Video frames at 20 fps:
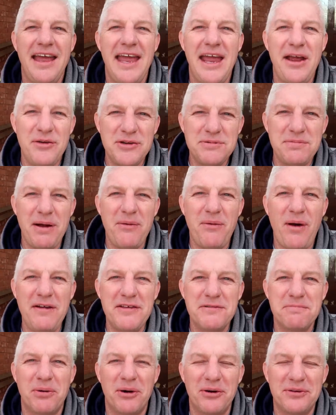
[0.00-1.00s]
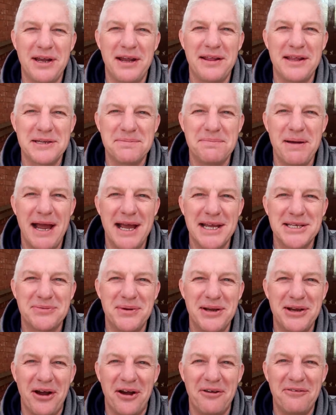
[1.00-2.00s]
It was my wife's birthday this past
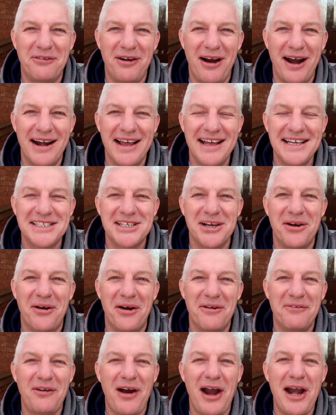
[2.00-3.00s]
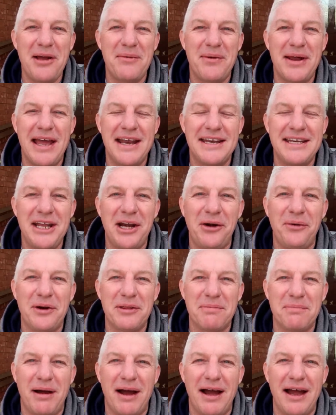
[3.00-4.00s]
week on Friday. So on Friday we had dinner
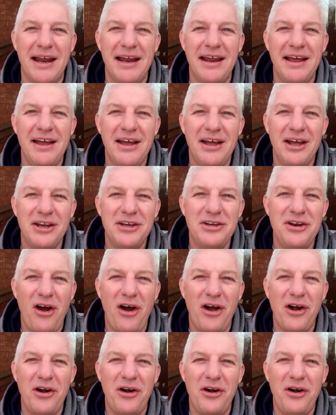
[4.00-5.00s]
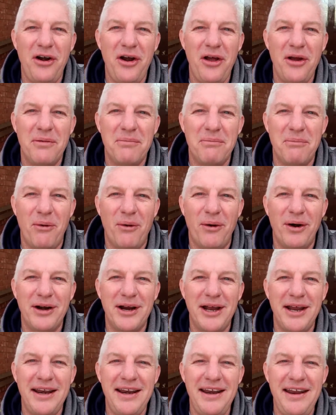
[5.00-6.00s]
with my daughter
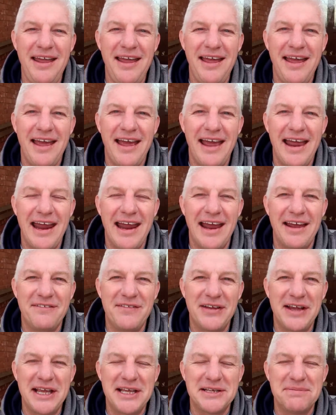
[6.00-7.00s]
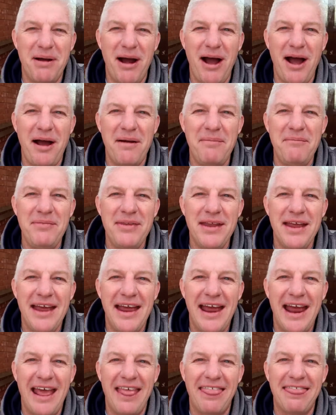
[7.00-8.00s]
Morgan and Vicky's mom.
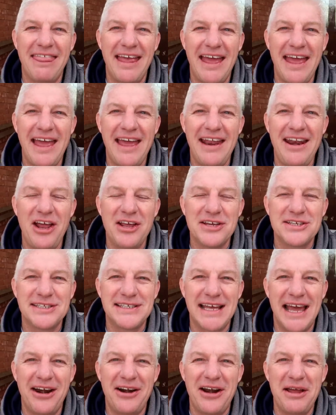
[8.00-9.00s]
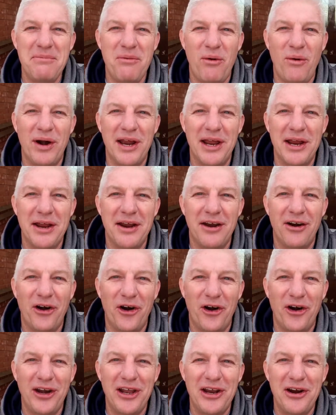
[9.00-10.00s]
And then Saturday morning,
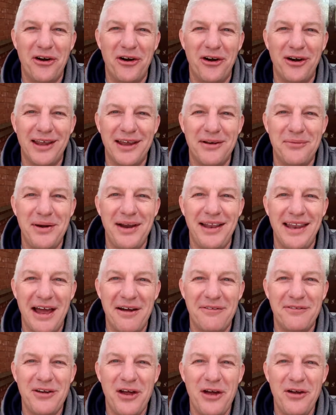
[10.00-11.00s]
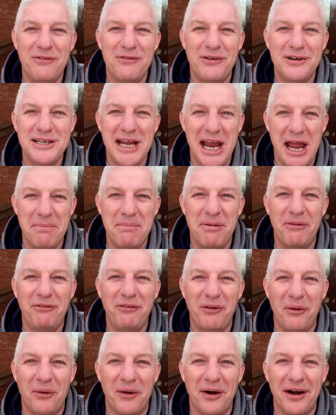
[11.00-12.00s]
early, early, we left for Tampa,
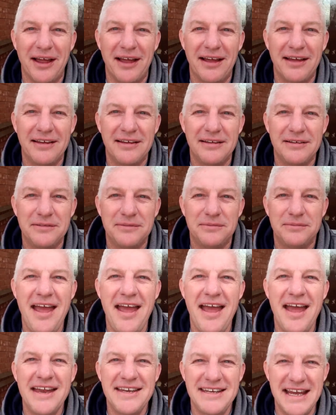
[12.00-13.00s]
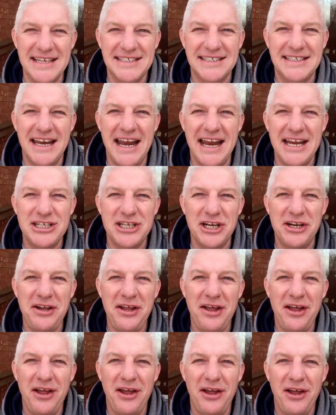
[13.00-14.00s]
Florida. Destination,
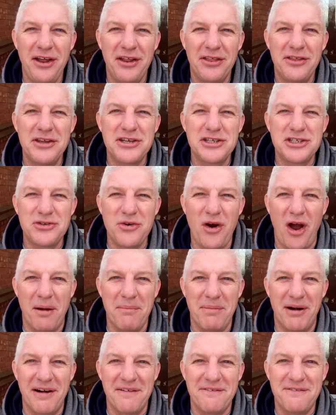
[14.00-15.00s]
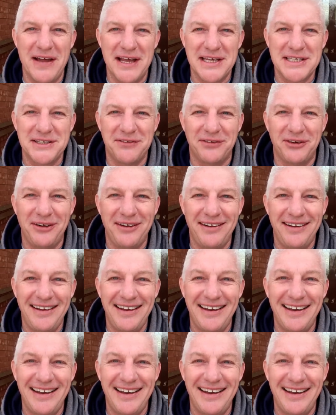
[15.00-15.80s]
the Strawberry Festival.